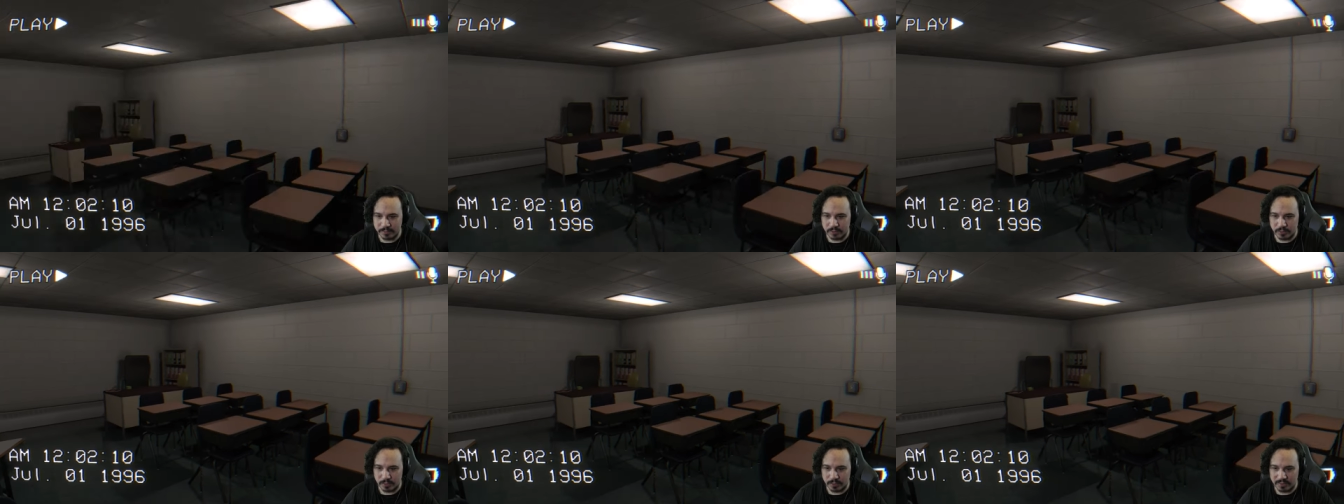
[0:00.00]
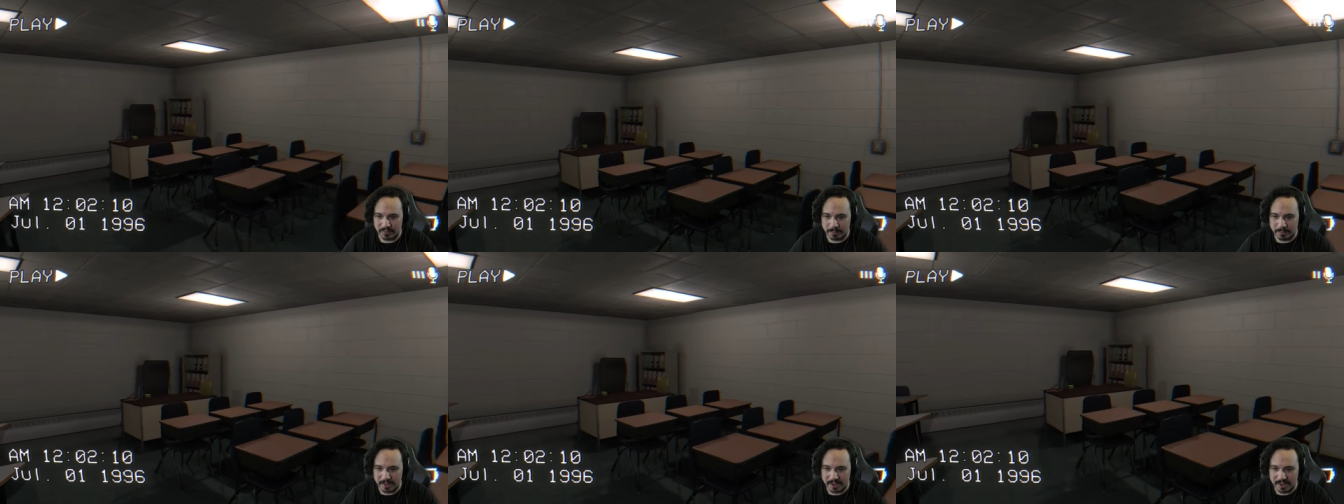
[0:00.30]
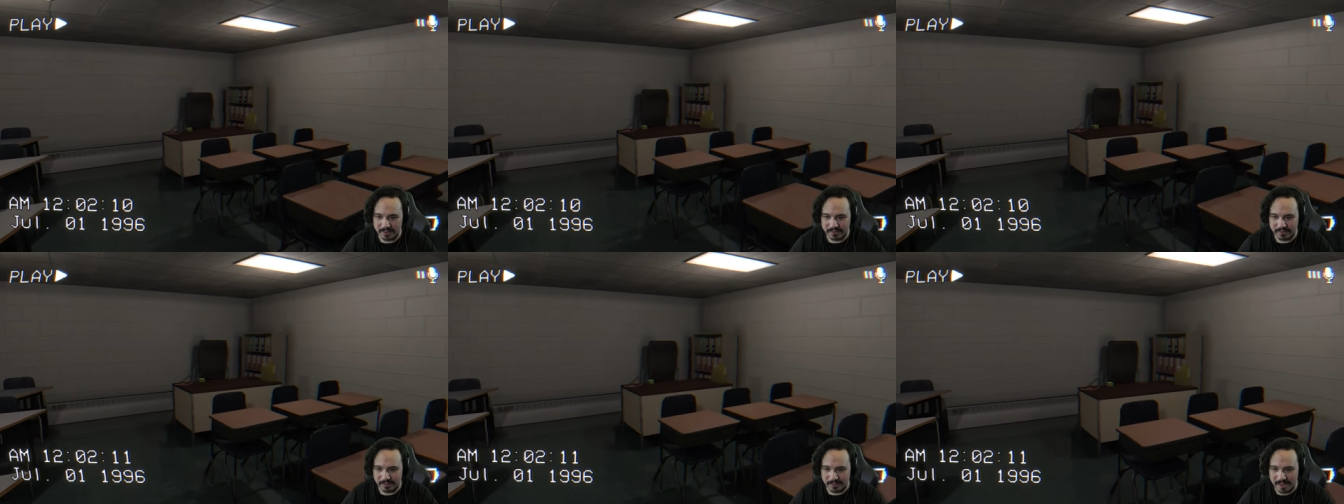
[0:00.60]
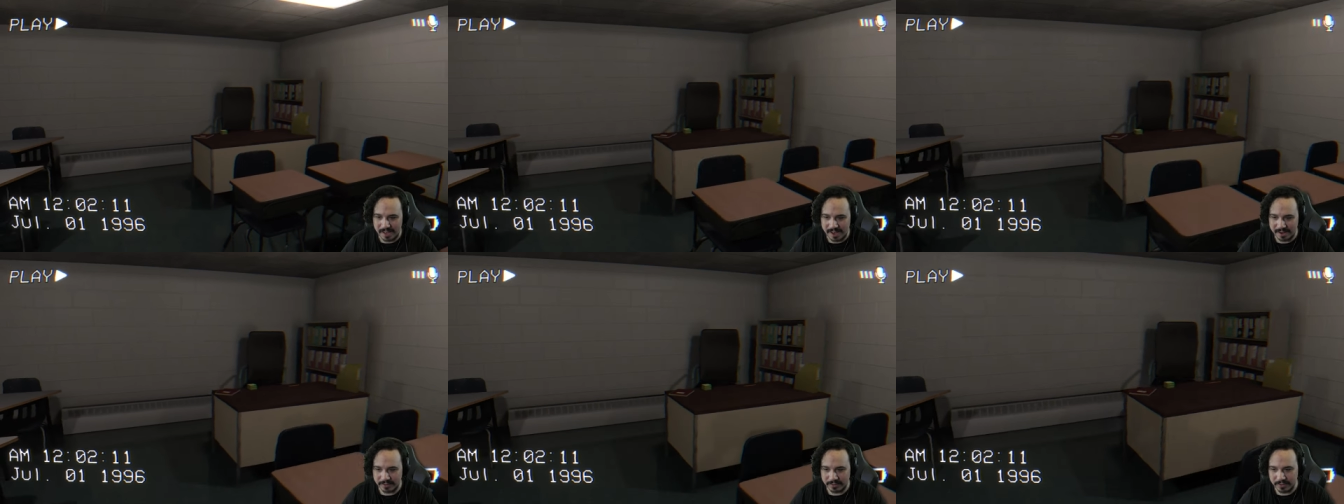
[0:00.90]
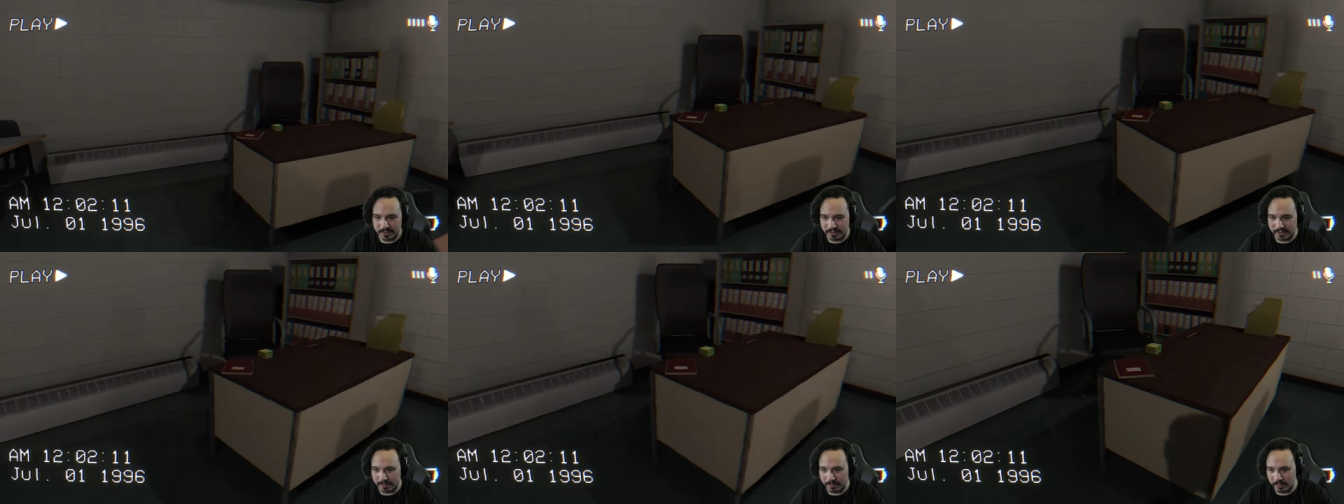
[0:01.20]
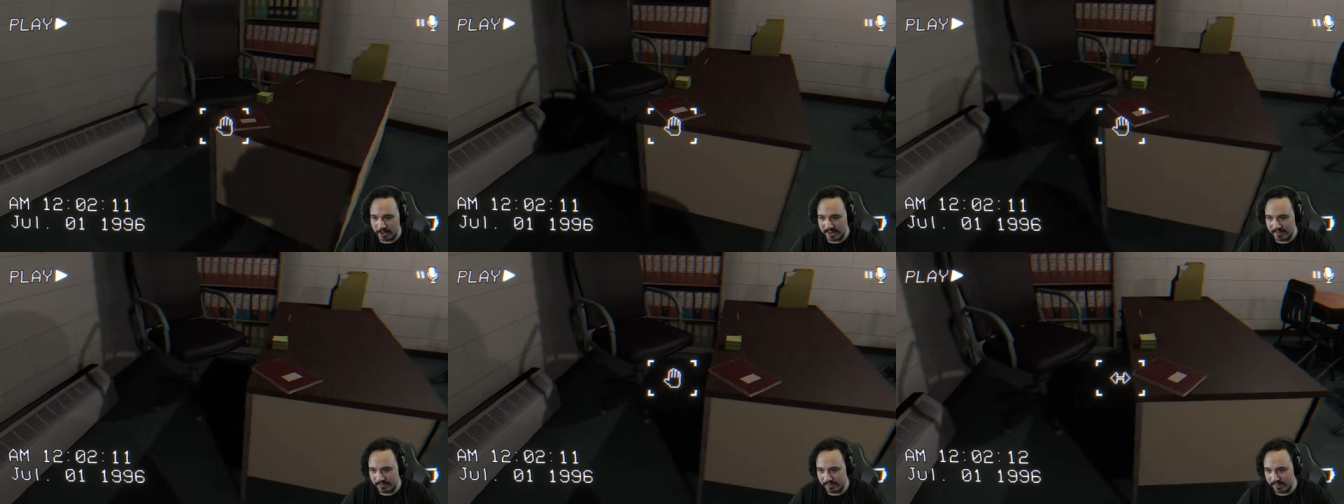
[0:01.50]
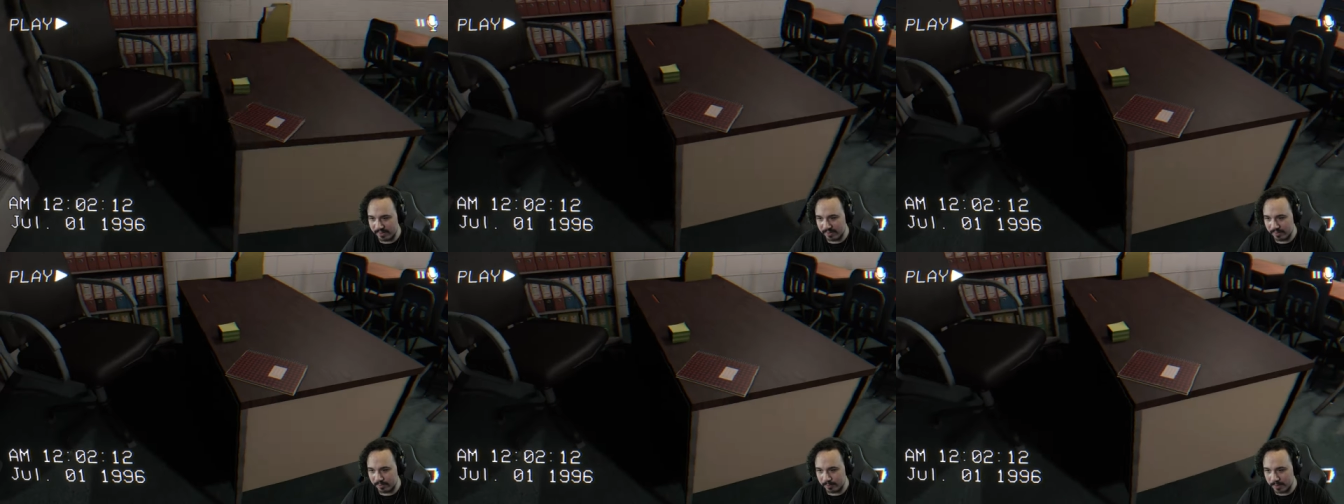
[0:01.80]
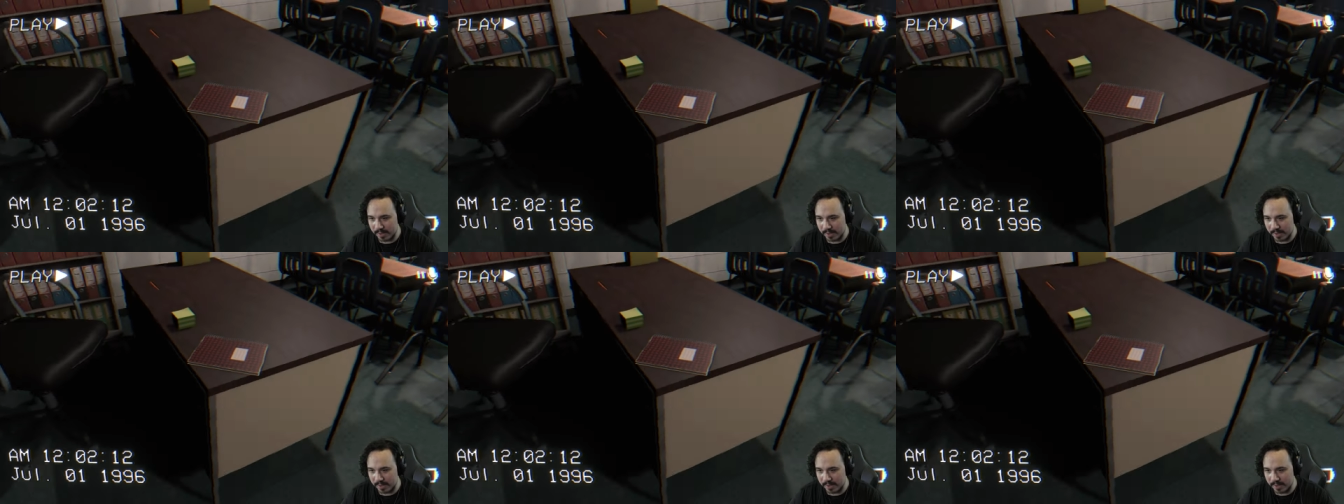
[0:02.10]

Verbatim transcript: sort of puzzle? I don't know that I'm ready for this,